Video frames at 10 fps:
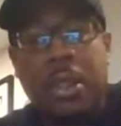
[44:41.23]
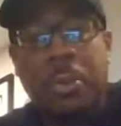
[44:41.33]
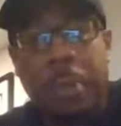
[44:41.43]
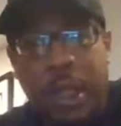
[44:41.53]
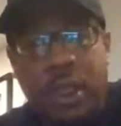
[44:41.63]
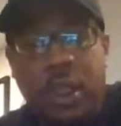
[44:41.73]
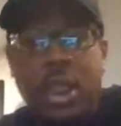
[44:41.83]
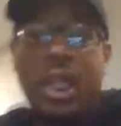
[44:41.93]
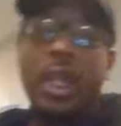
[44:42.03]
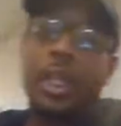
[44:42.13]

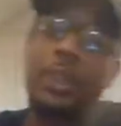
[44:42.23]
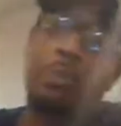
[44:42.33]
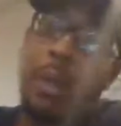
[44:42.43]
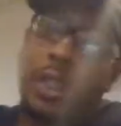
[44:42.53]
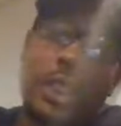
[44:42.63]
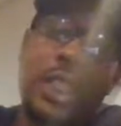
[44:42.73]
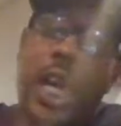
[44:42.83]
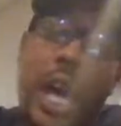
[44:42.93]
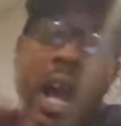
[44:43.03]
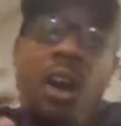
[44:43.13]
especially
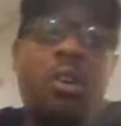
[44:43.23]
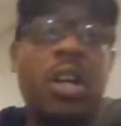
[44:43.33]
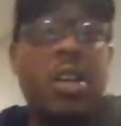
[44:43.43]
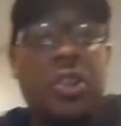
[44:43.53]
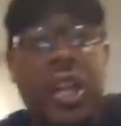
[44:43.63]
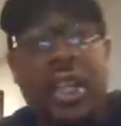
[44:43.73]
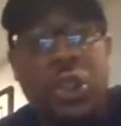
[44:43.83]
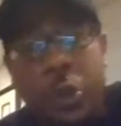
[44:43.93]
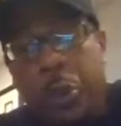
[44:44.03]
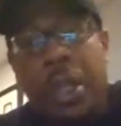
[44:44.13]
how they
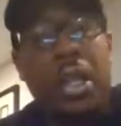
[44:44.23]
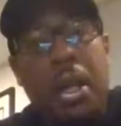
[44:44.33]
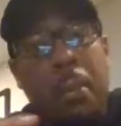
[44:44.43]
treat